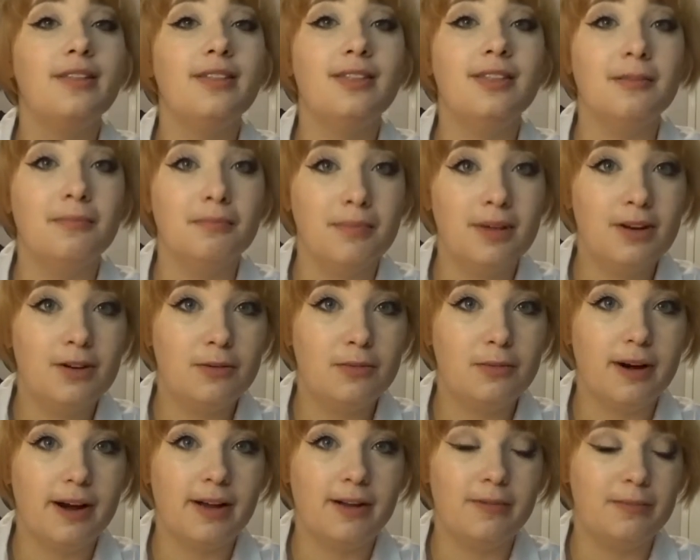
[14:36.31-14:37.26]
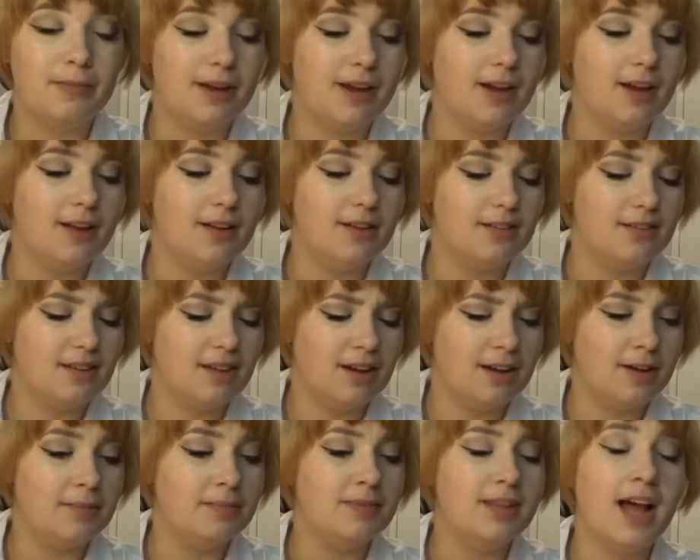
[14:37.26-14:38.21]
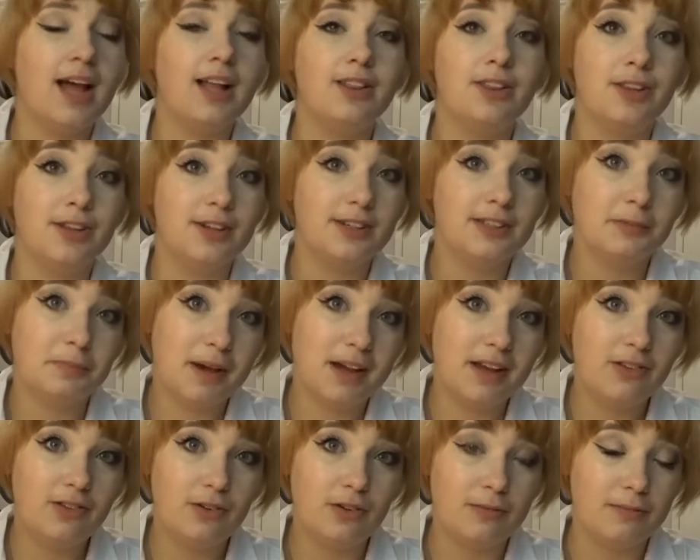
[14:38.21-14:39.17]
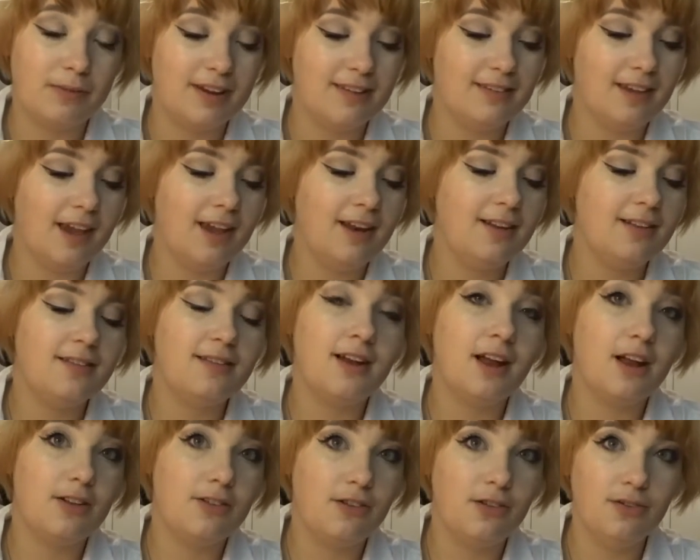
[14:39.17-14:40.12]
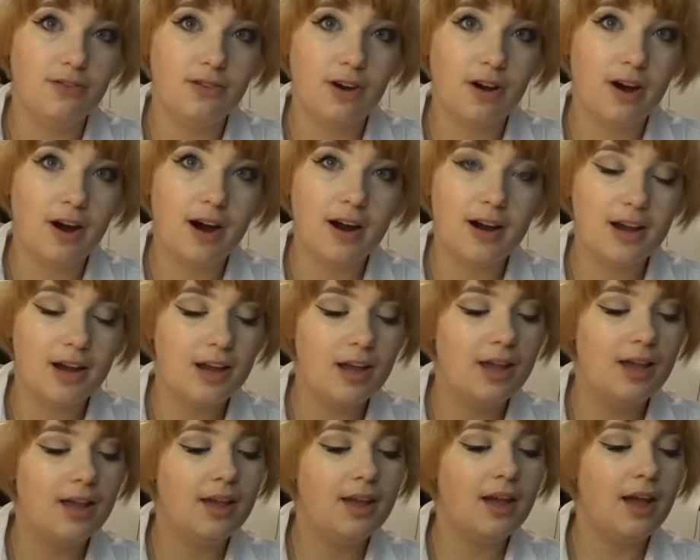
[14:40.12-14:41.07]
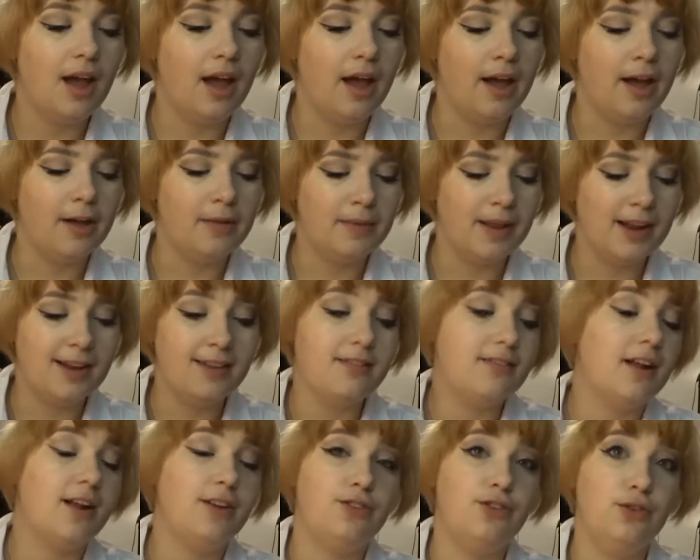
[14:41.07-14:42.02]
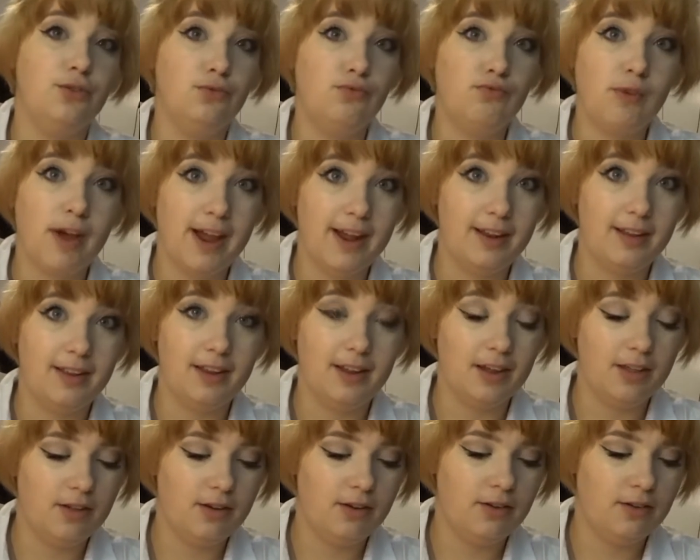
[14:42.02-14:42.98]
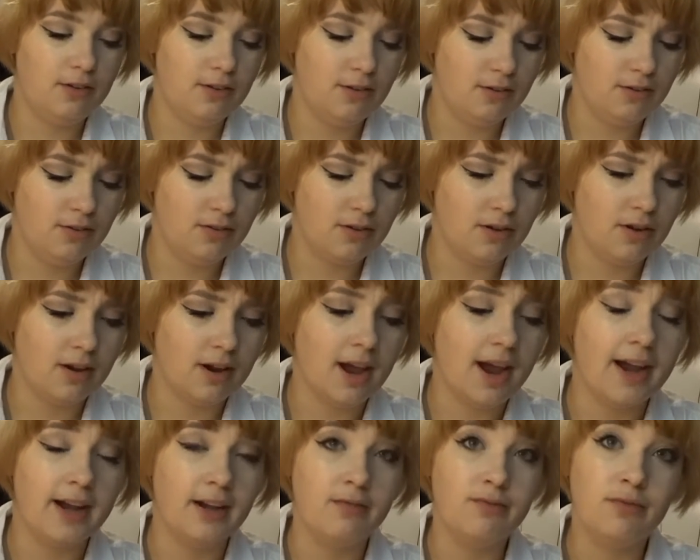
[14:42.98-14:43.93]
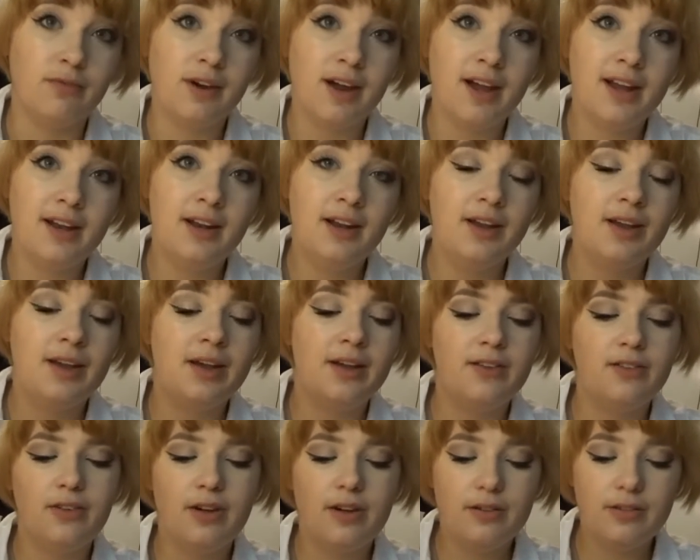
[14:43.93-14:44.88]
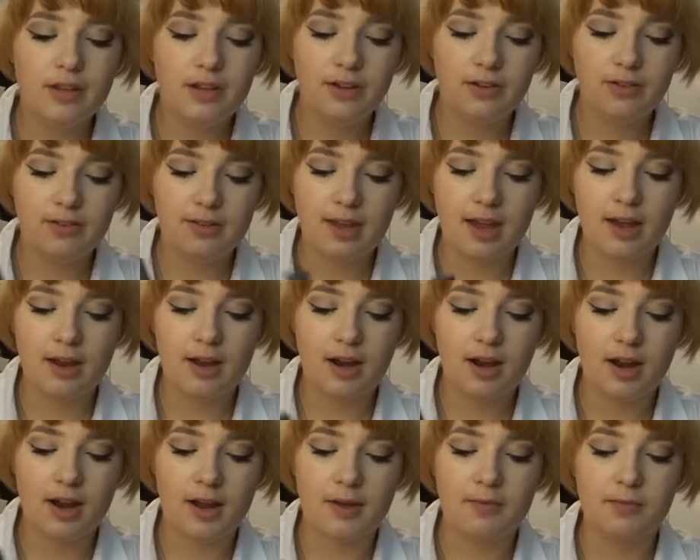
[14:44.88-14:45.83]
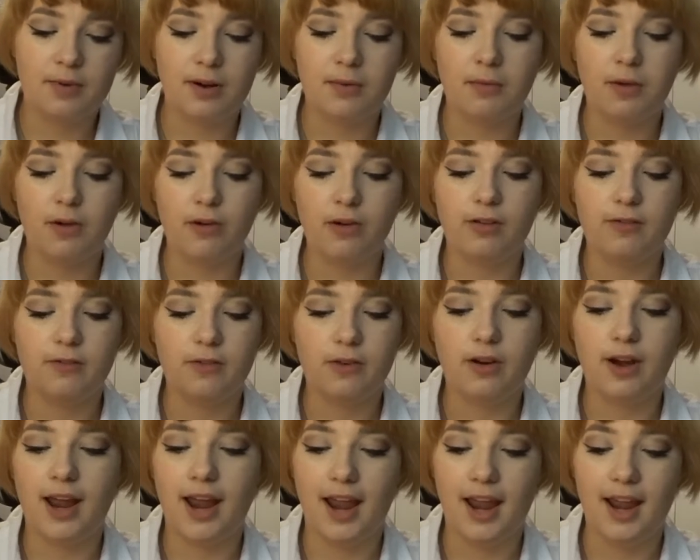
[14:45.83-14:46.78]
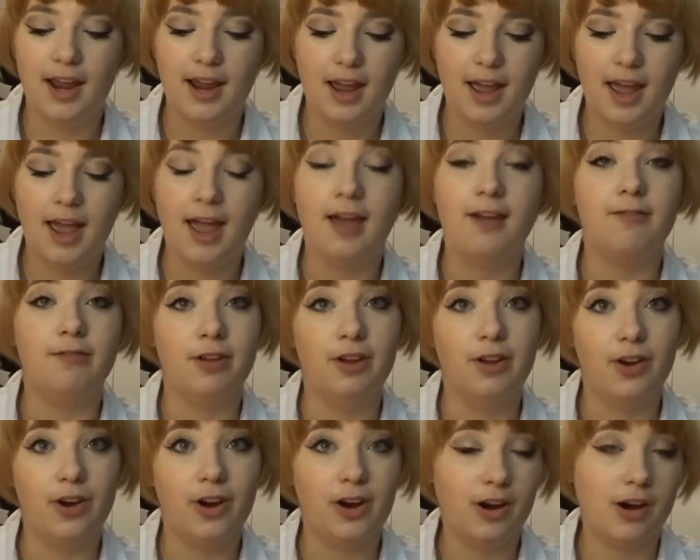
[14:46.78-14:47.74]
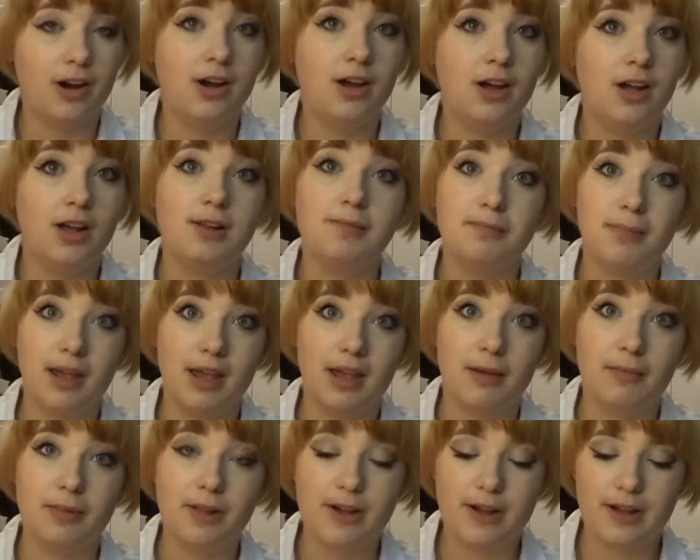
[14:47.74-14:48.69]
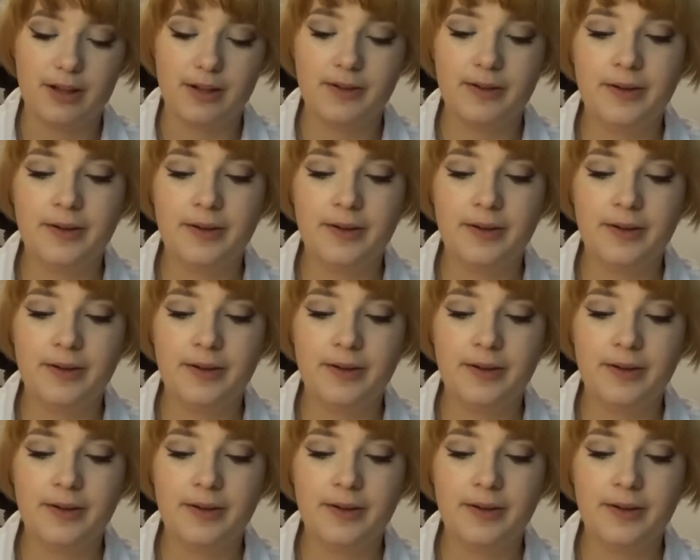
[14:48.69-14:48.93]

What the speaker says: The middle brown because that looks best on my skin. It's not too dark and it's not too red. The other twos are kind of red, so I only use that when I'm going for a heavier makeup look.